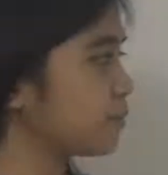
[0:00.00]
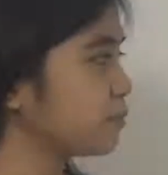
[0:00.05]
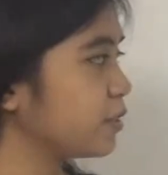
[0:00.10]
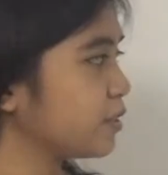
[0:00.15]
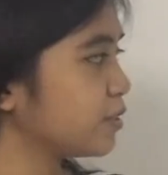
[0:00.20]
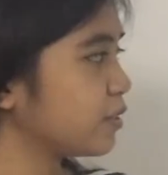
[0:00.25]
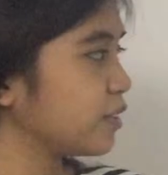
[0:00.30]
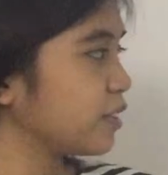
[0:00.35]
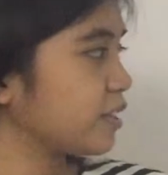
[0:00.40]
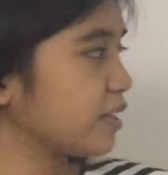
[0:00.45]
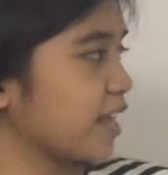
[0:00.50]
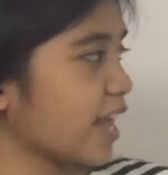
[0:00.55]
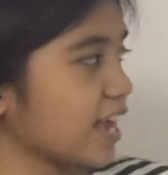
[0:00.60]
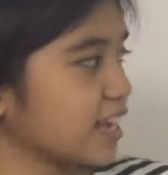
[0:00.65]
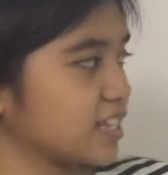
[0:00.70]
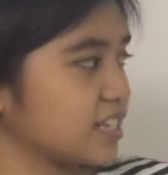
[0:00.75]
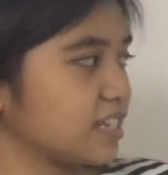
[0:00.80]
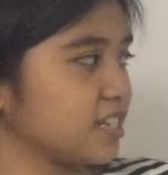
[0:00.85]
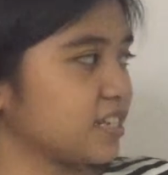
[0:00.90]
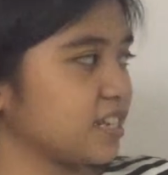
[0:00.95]
Substitute
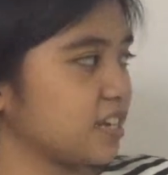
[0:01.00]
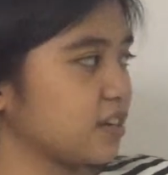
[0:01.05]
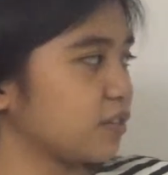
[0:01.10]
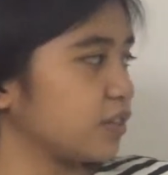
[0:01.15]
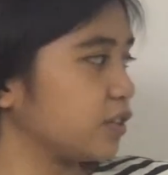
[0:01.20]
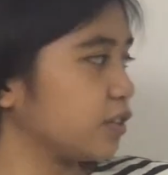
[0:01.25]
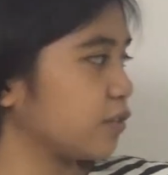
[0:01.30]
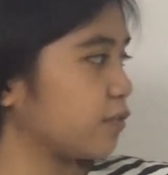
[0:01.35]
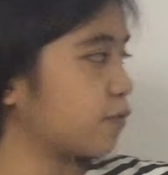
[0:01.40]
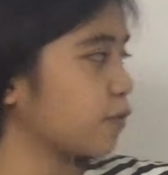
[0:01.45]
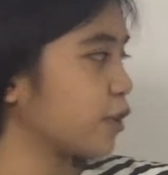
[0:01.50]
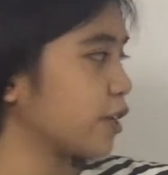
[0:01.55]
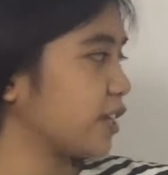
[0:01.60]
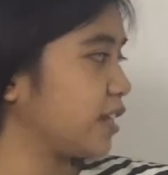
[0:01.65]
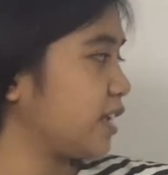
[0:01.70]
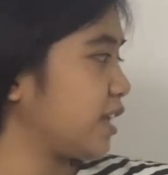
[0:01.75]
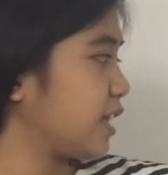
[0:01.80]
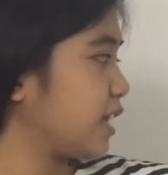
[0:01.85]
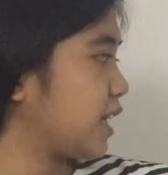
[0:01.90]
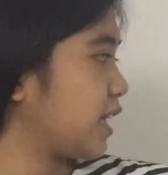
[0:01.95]
x is equal to
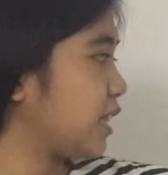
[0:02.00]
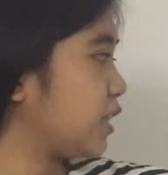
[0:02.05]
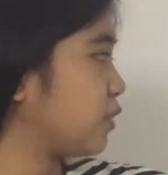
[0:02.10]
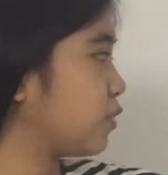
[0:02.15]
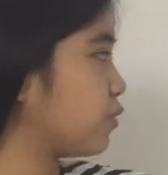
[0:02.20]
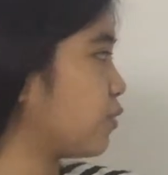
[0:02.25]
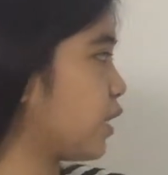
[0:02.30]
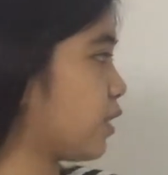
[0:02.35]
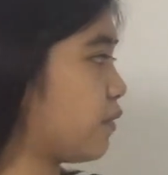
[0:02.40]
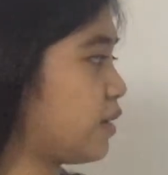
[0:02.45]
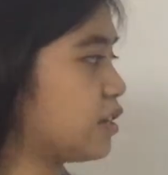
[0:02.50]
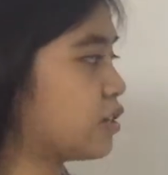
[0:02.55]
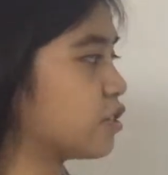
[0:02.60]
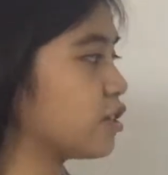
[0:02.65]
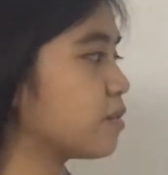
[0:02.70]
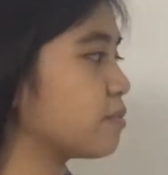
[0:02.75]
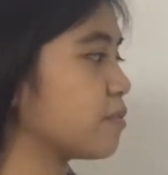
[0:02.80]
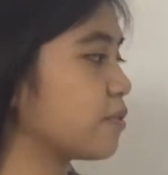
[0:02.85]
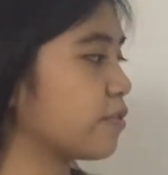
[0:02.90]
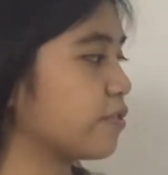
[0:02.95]
40 into
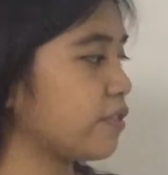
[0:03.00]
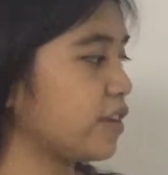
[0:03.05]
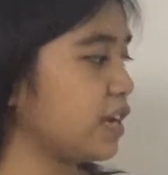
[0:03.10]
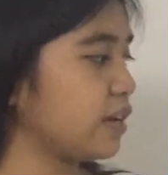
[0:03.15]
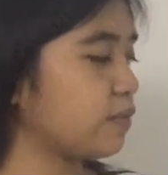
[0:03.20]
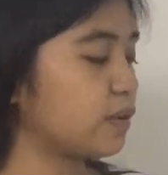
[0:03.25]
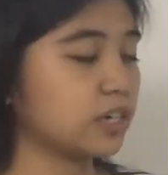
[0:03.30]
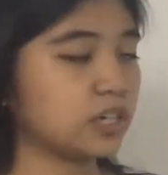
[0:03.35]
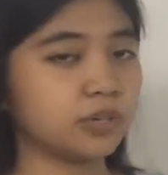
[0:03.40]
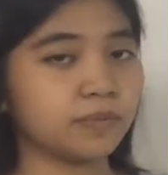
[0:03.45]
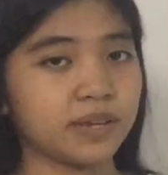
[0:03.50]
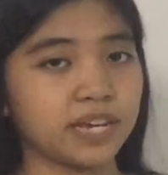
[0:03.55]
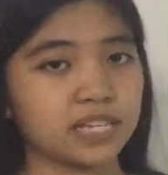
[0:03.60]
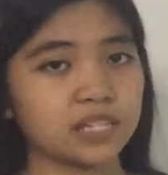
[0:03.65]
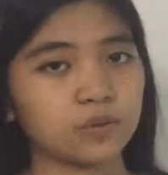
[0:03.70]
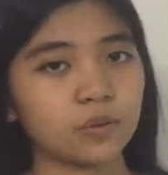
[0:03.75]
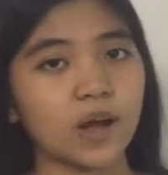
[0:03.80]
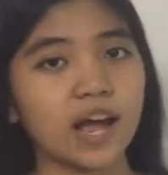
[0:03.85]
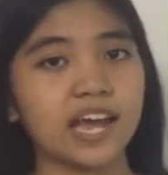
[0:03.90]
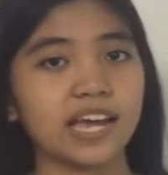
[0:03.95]
equation number 3, which
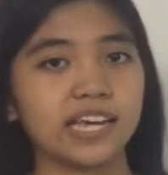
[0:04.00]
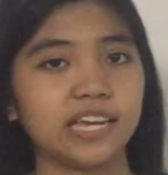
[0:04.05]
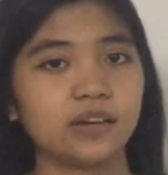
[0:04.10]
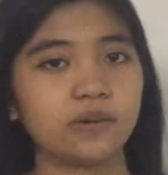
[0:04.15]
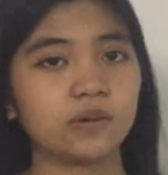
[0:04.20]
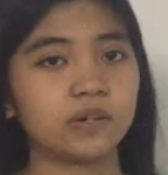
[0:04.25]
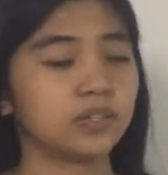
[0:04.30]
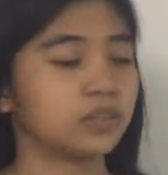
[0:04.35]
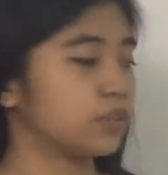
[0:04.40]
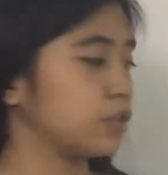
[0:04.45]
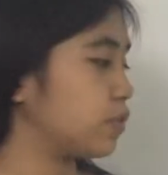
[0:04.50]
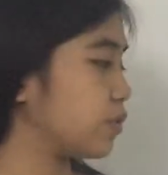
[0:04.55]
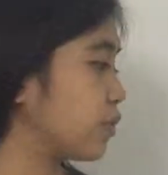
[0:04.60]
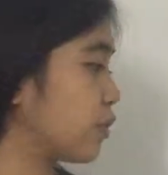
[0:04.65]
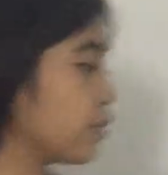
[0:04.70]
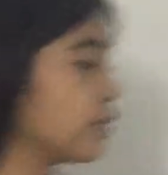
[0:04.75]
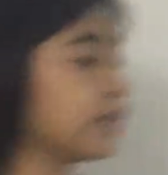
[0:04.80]
makes y equal to